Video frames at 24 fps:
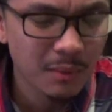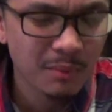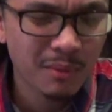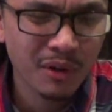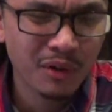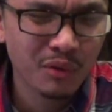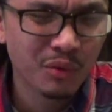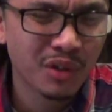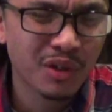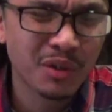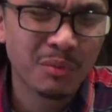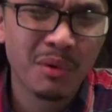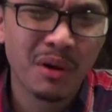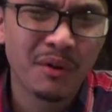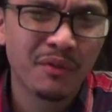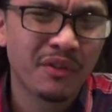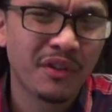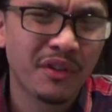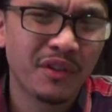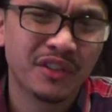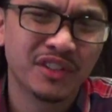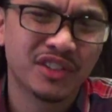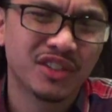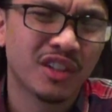one of my
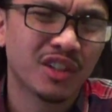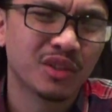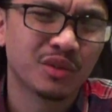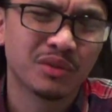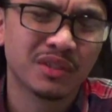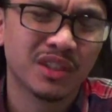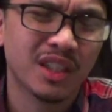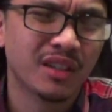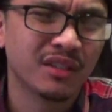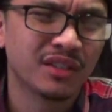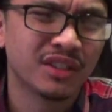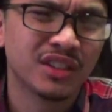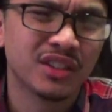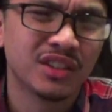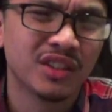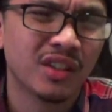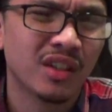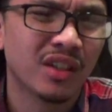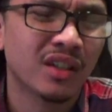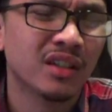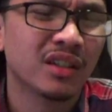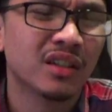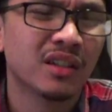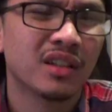favorite songs when I was
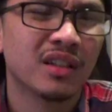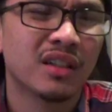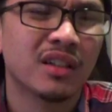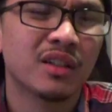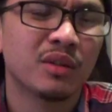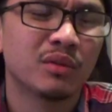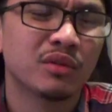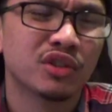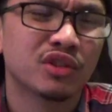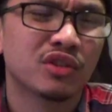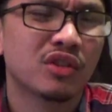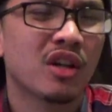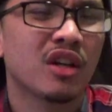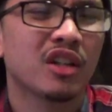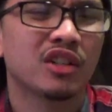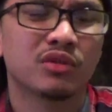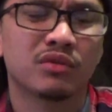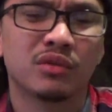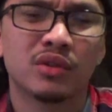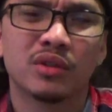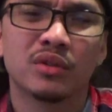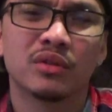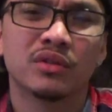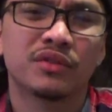young was
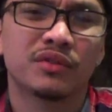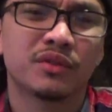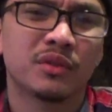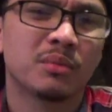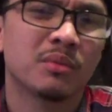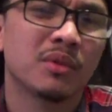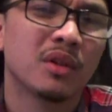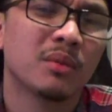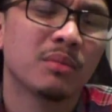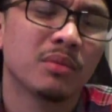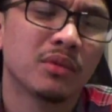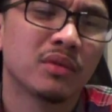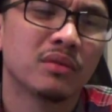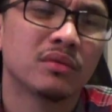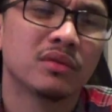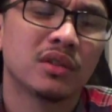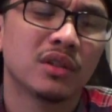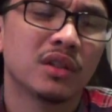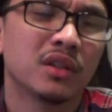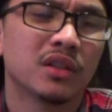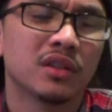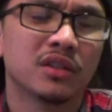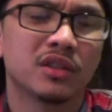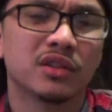Crossroads from Bone
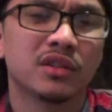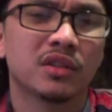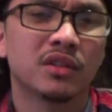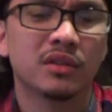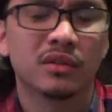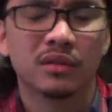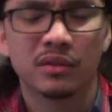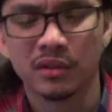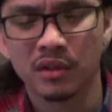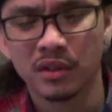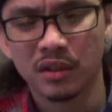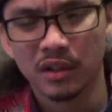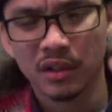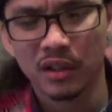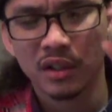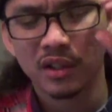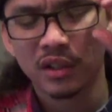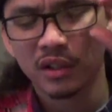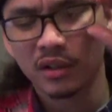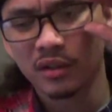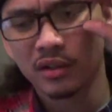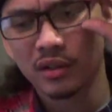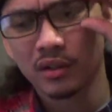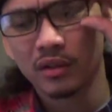Thugs. So,
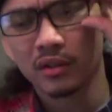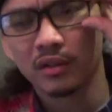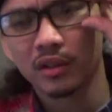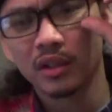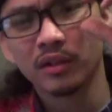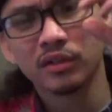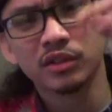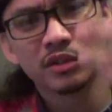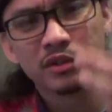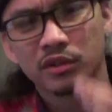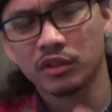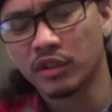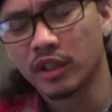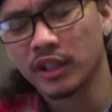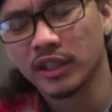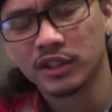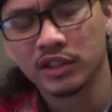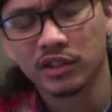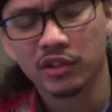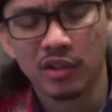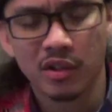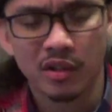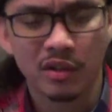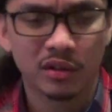you know, that was a great
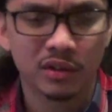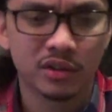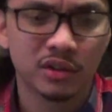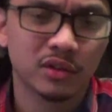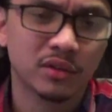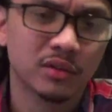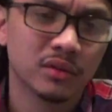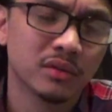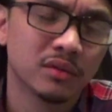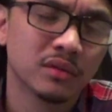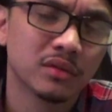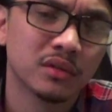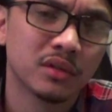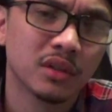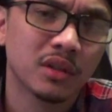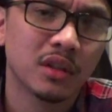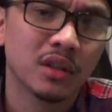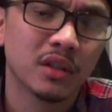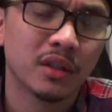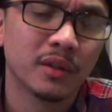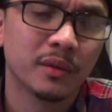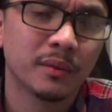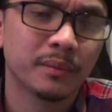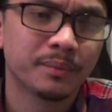song, too.
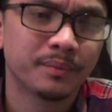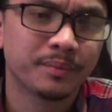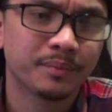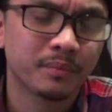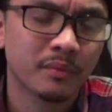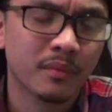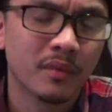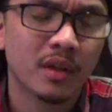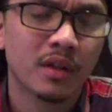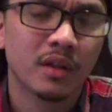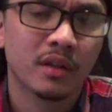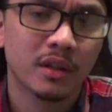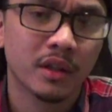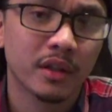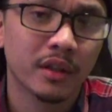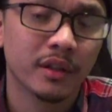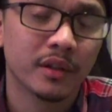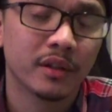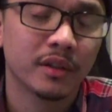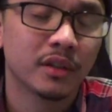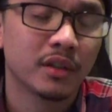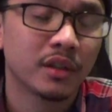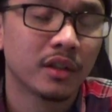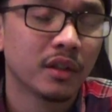Yeah.
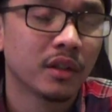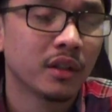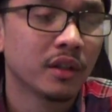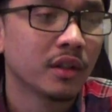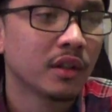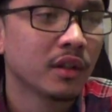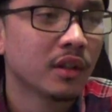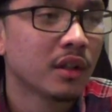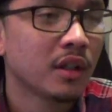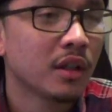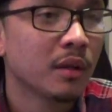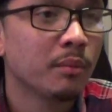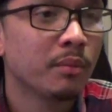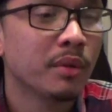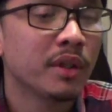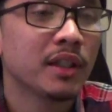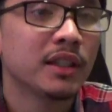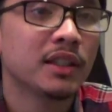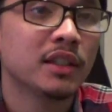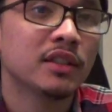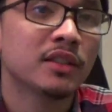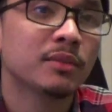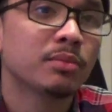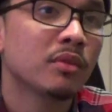
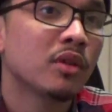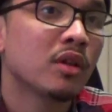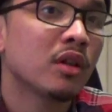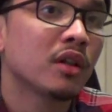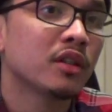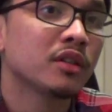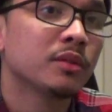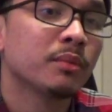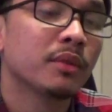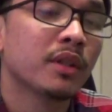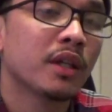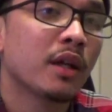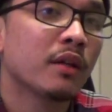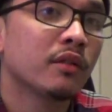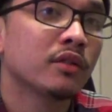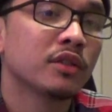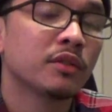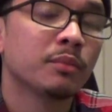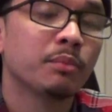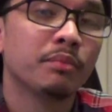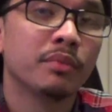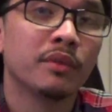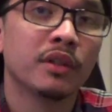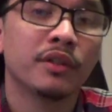Biggie Smalls, man. I was a
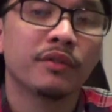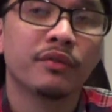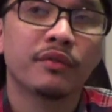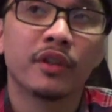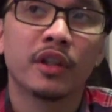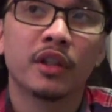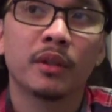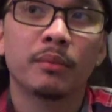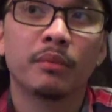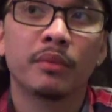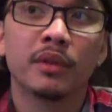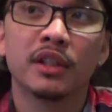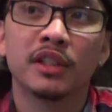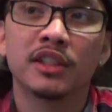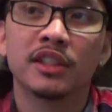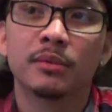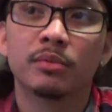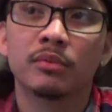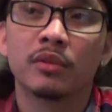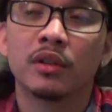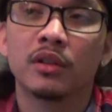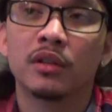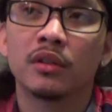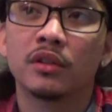big fan of Biggie
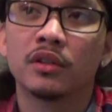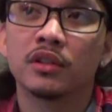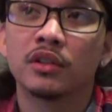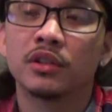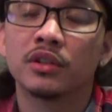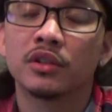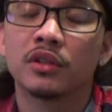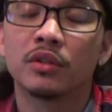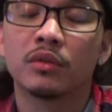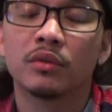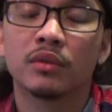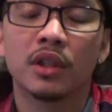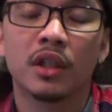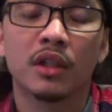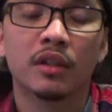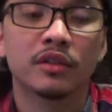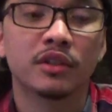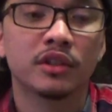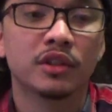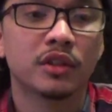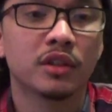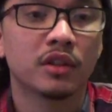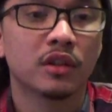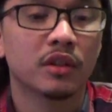Smalls, you know, when I
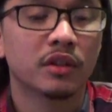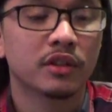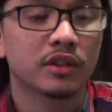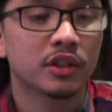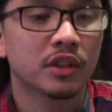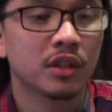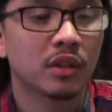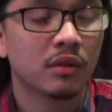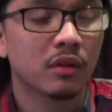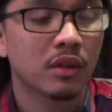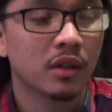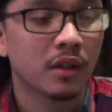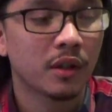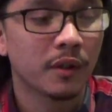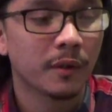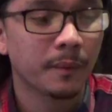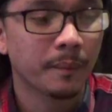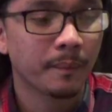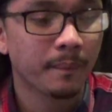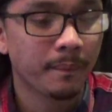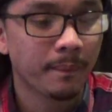was young. So,